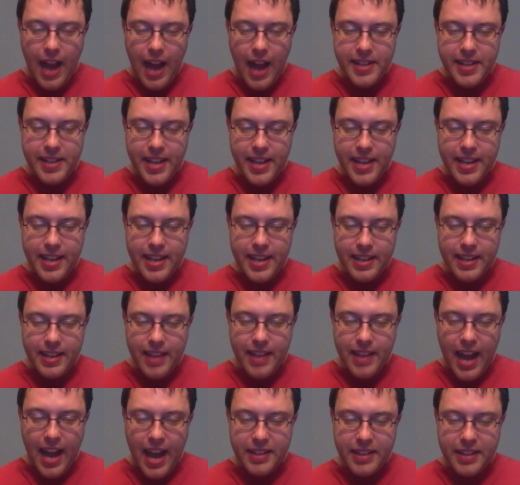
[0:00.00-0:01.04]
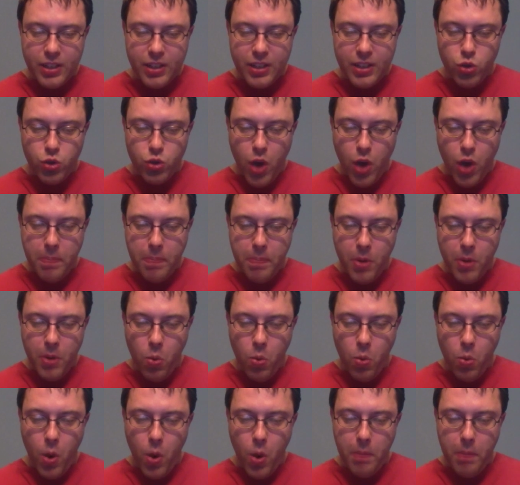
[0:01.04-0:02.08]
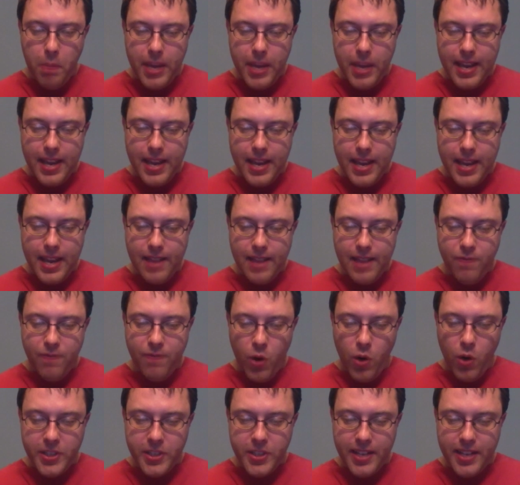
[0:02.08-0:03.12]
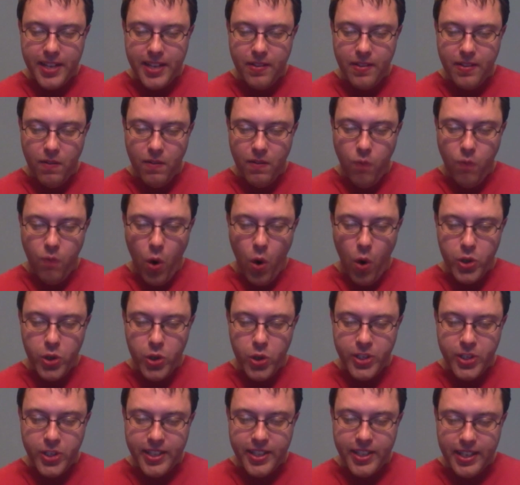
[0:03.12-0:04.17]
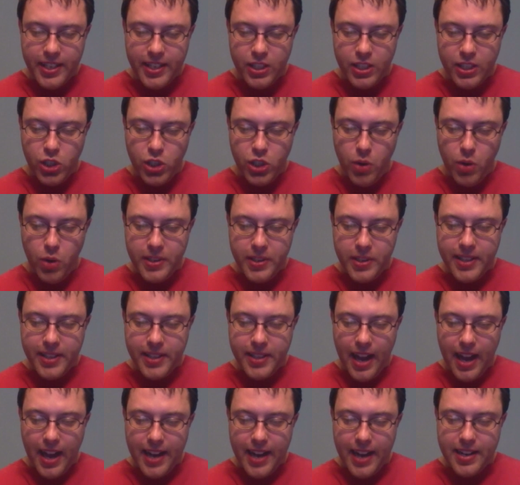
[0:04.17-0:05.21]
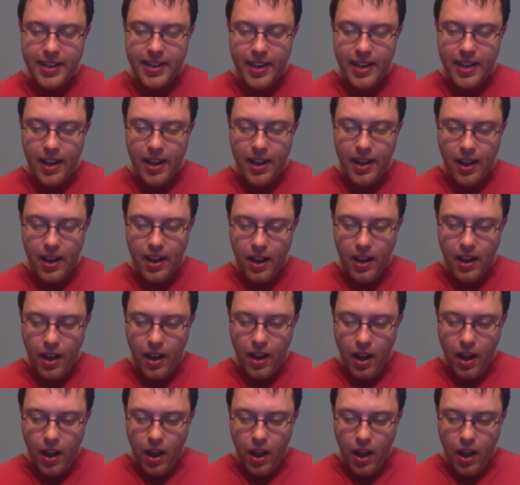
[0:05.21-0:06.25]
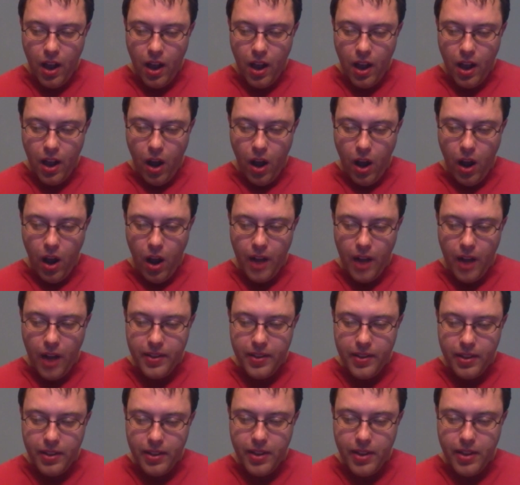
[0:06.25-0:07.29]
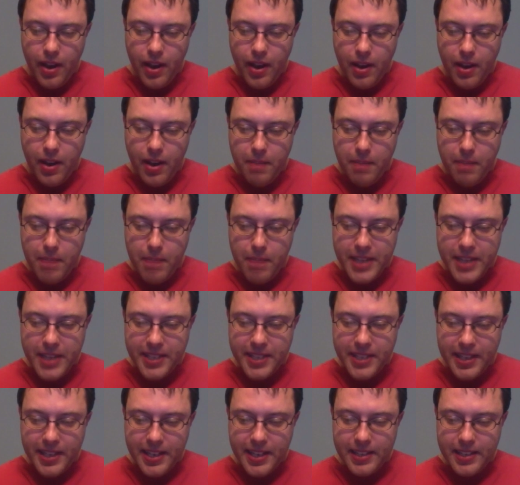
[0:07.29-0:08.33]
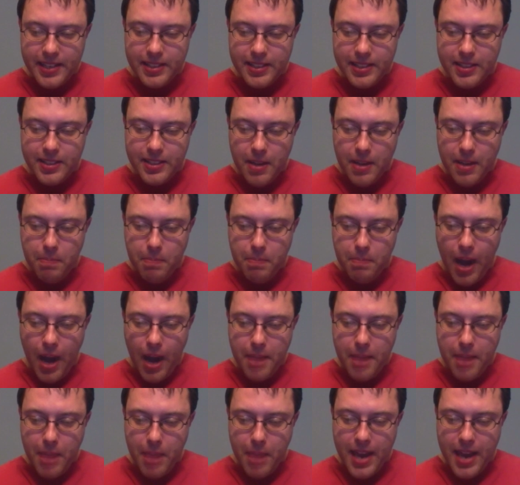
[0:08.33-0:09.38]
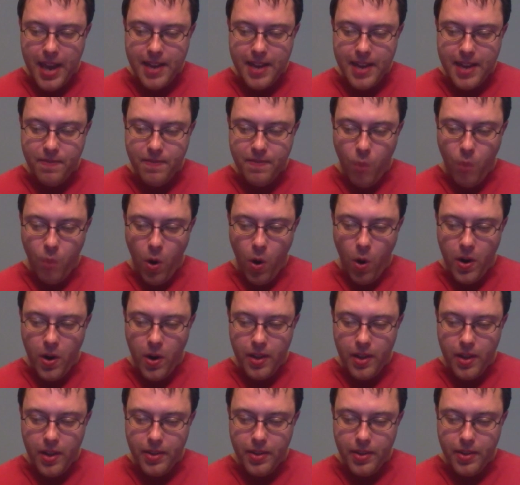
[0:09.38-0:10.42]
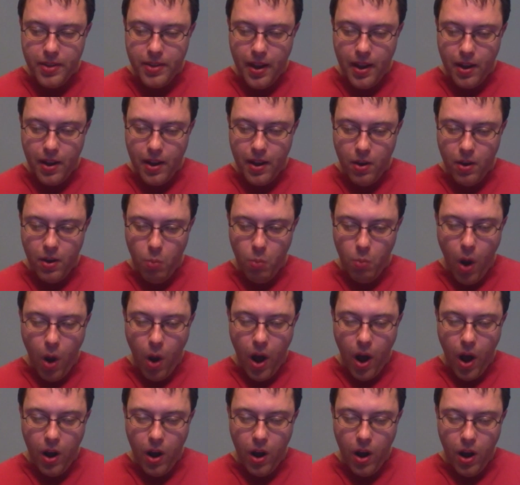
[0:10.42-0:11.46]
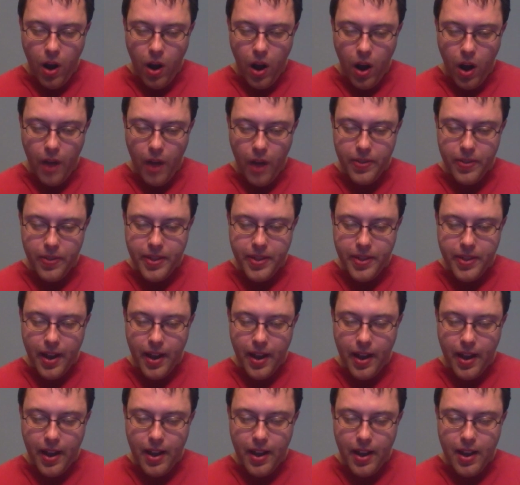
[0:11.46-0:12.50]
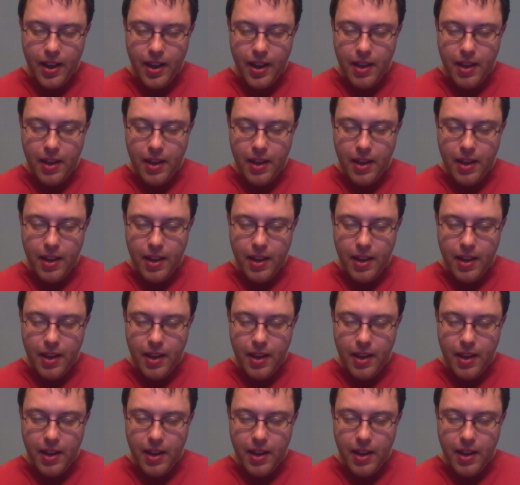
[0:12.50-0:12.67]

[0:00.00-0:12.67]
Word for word: I think that Trump will be enforcing forced suicide on the Mexicans by paying for the wall on the